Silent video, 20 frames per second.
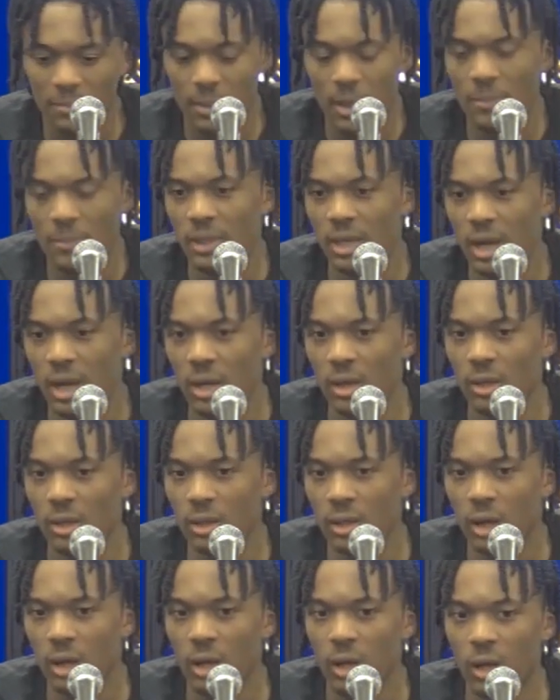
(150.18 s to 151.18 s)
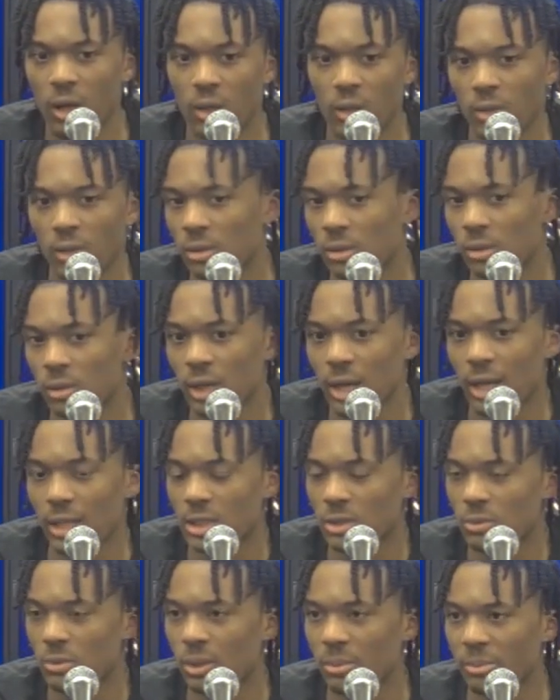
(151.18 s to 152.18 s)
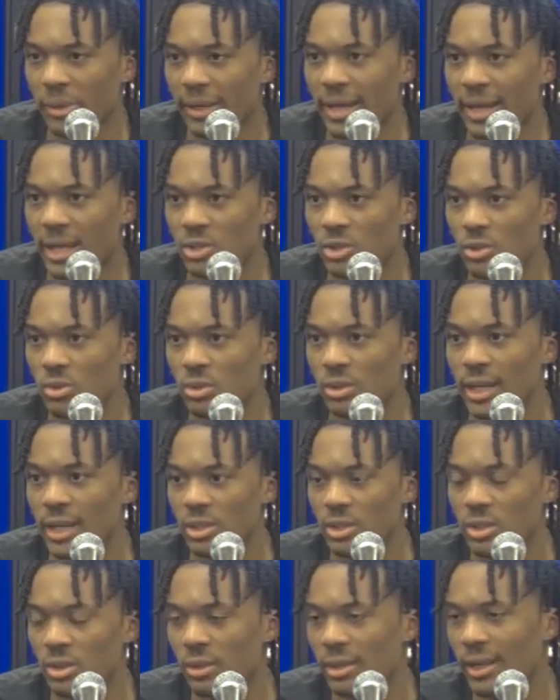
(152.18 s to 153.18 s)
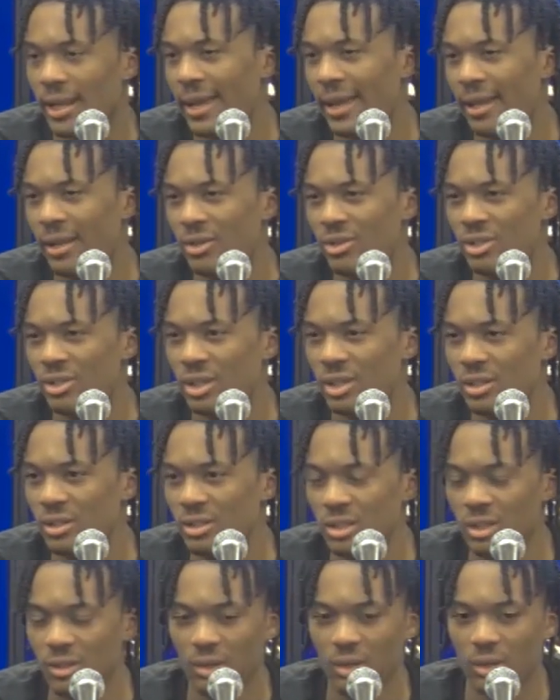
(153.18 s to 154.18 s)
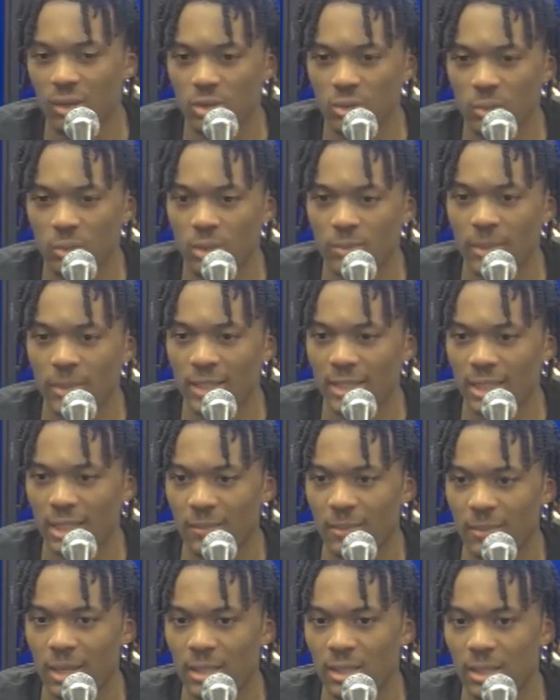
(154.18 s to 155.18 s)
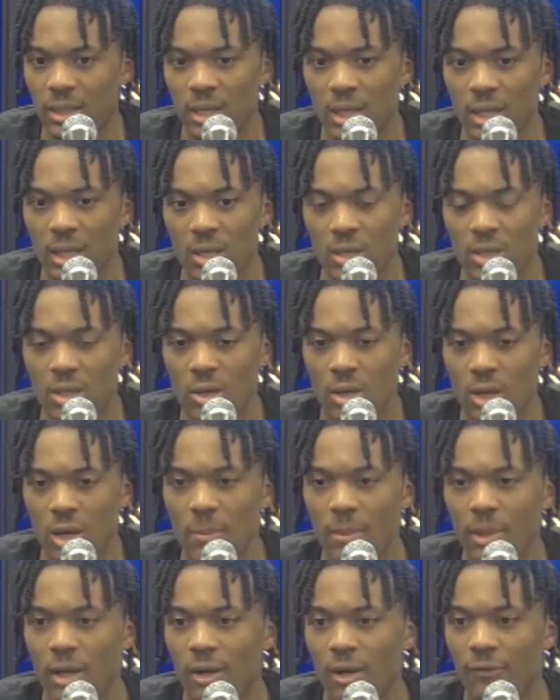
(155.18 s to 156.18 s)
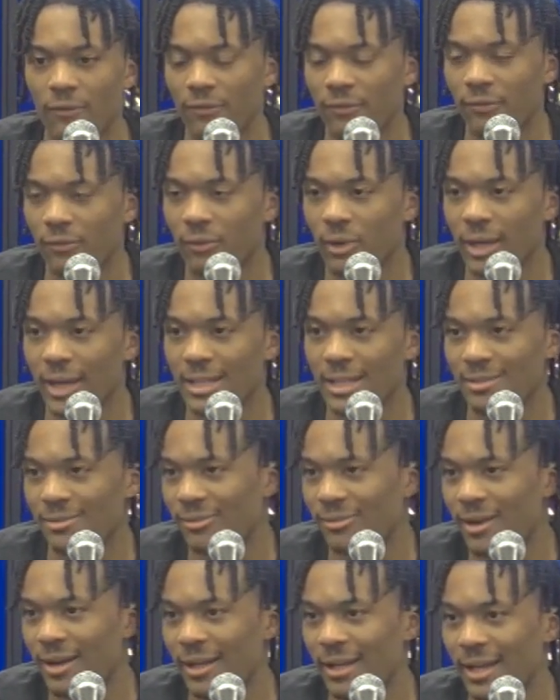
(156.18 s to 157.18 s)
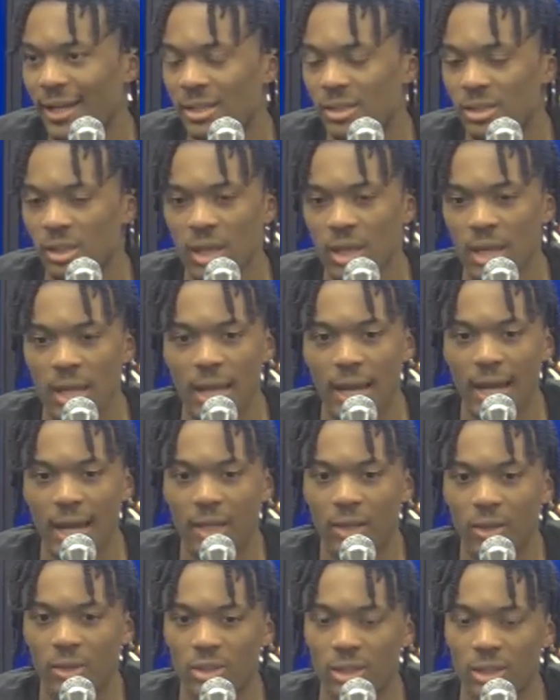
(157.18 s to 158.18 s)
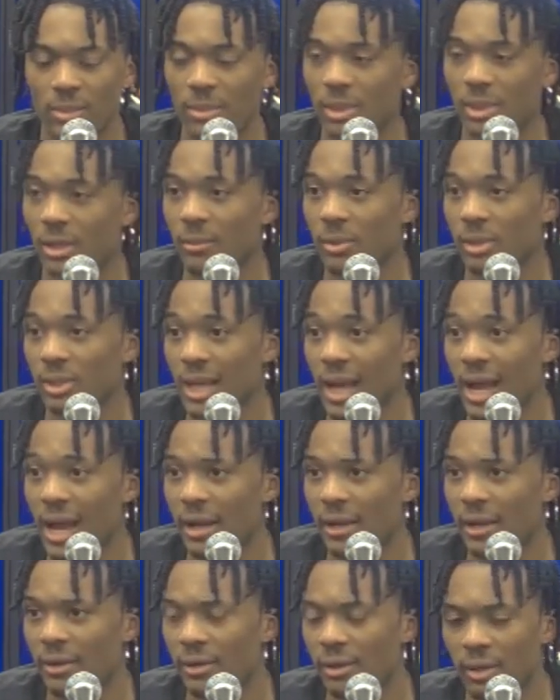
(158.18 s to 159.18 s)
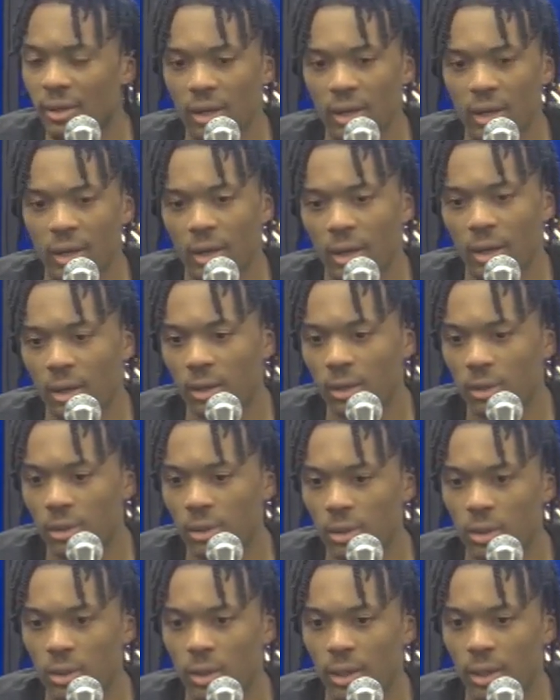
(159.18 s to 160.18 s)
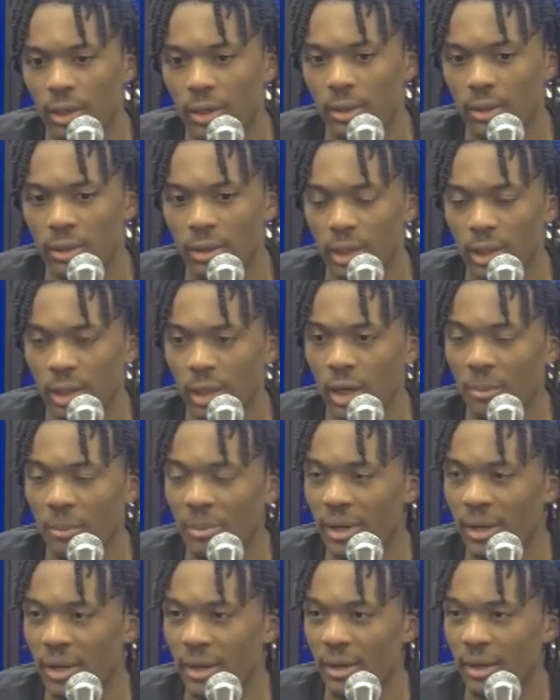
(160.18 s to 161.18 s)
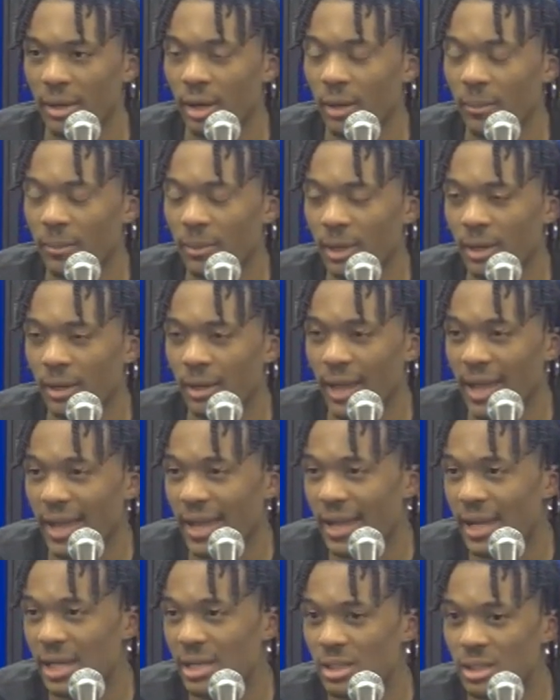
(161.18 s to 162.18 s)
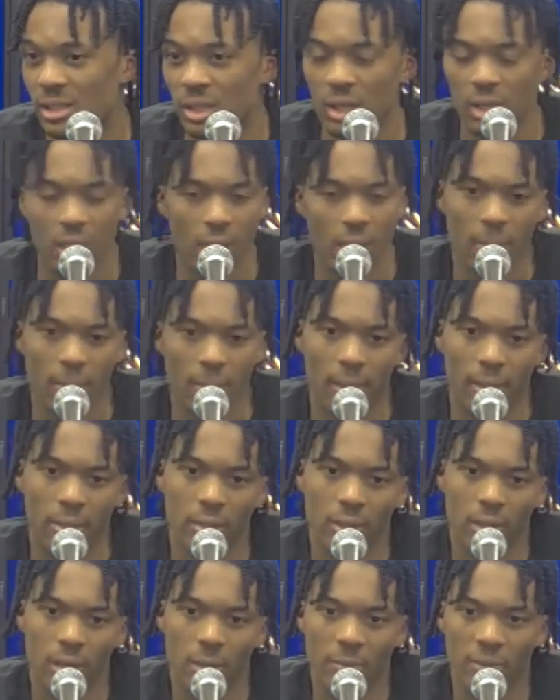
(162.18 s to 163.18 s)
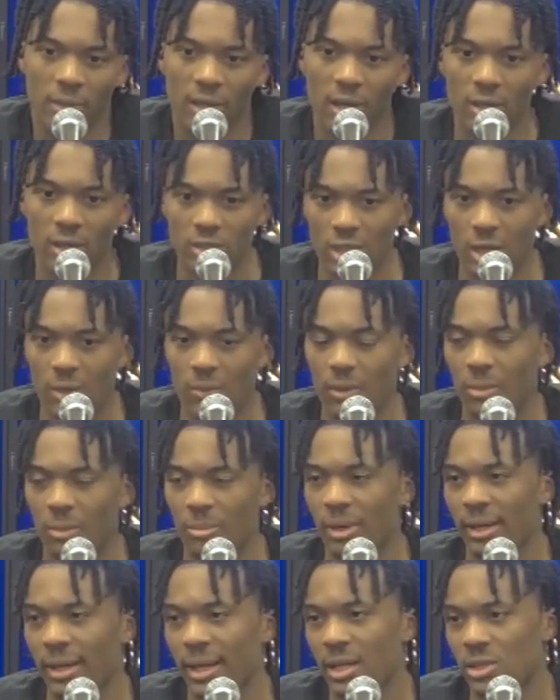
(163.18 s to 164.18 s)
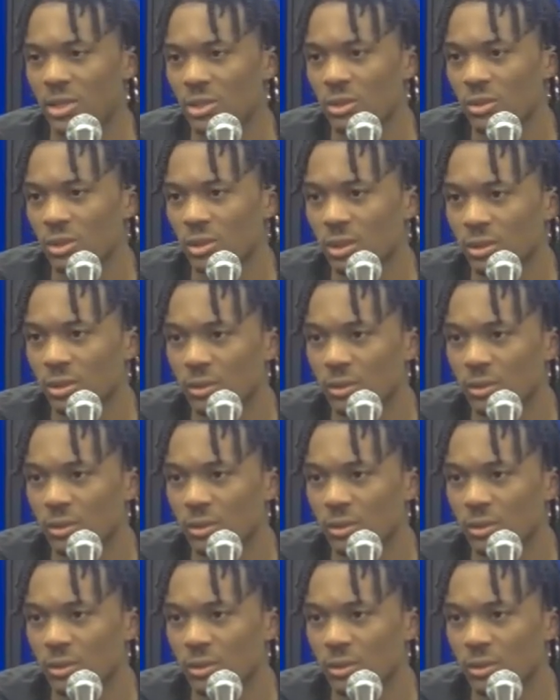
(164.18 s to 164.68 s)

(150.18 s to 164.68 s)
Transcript: I'm young. Uh, you know, I just want to bring that juice, that joy, and that energy to uh, towards my teammates. You know, coming off four games and five nights, I know some of them are tired. Uh, you know, they're they're up in there up there in age. Well, you know, I'm young, so I want to bring that juice.